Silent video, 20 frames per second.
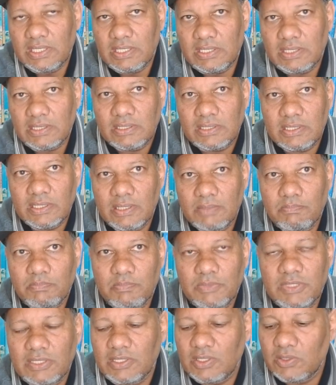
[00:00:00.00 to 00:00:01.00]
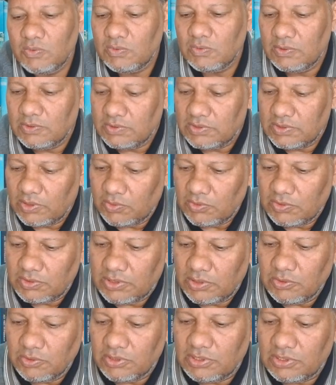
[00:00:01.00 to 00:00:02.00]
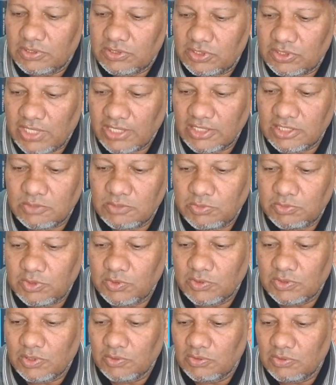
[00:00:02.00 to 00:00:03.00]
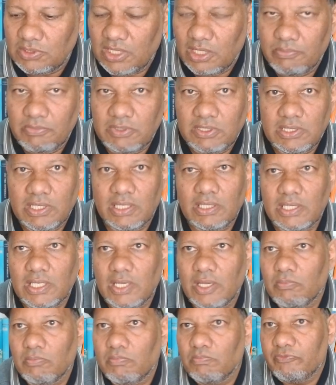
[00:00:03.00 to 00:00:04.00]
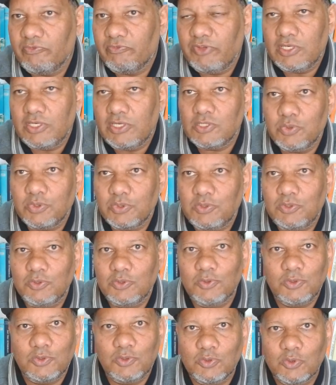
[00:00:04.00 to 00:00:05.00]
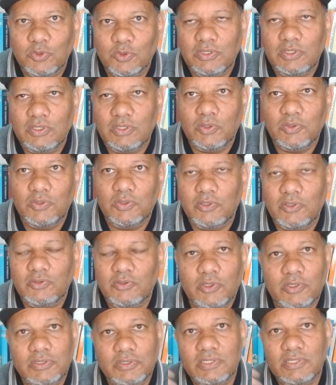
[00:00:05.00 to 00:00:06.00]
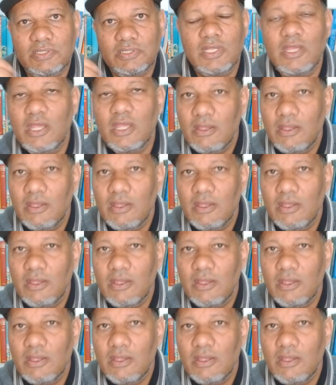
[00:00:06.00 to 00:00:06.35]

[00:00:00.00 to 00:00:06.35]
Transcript: and um, I mean, don't, don't, don't judge me or don't tell me, ah, now I'm finished with you, you're talking a whole lot of nonsense.